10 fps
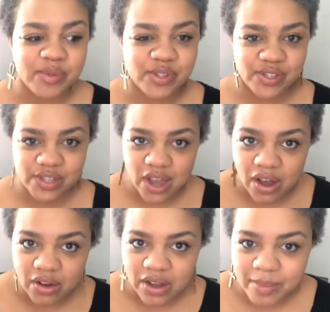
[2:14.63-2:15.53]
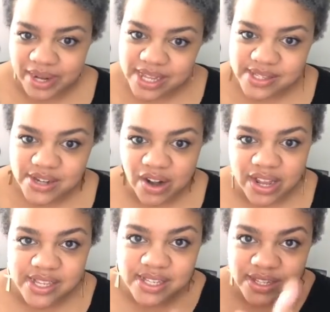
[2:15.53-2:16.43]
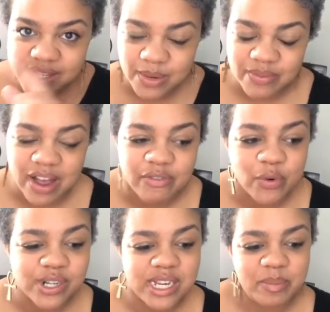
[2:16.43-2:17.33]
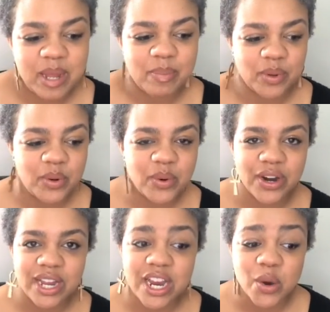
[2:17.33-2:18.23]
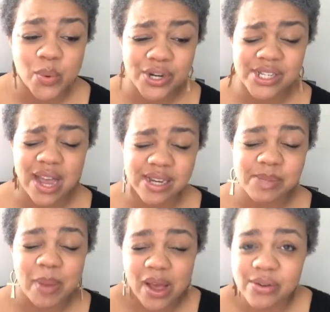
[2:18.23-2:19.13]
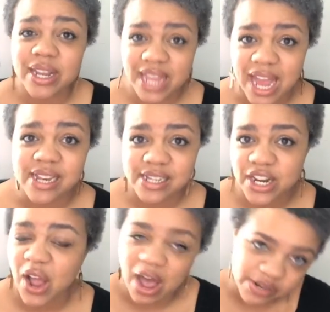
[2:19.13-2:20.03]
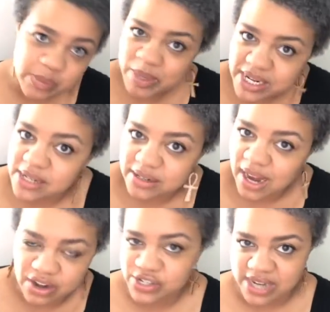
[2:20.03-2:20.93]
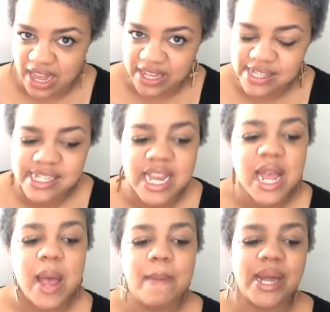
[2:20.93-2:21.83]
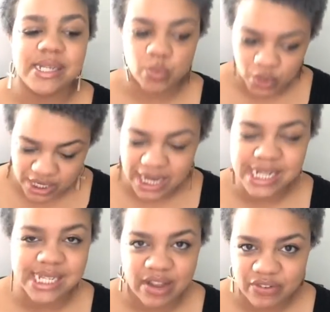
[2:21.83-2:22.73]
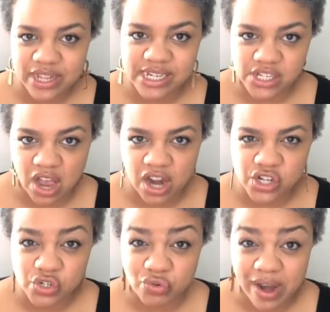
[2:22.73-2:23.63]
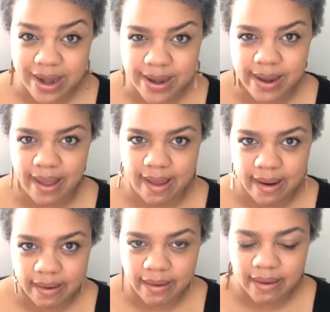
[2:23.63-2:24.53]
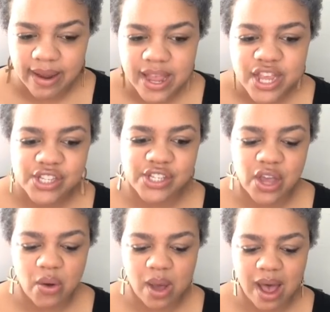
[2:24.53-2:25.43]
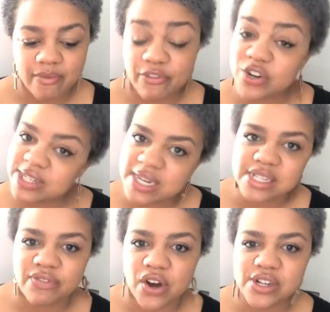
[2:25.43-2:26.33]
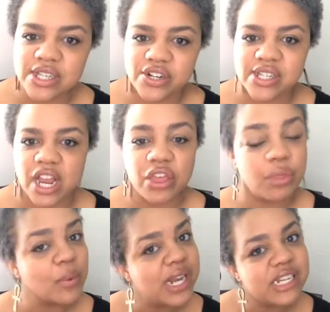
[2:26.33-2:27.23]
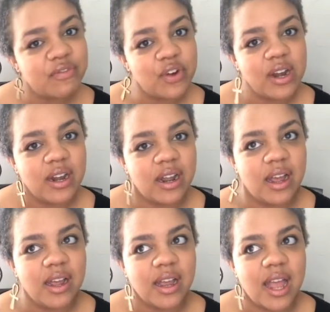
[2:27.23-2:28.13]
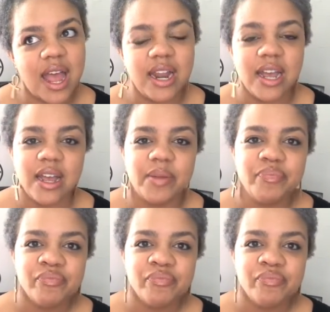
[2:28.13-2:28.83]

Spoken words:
So I'm going to get started because it looks like we've got 14 people who are here. We're going to talk about, again, you know, how to speak hairstylist, but we're going to definitely talk trend hair. So first things first, there's like three different kind of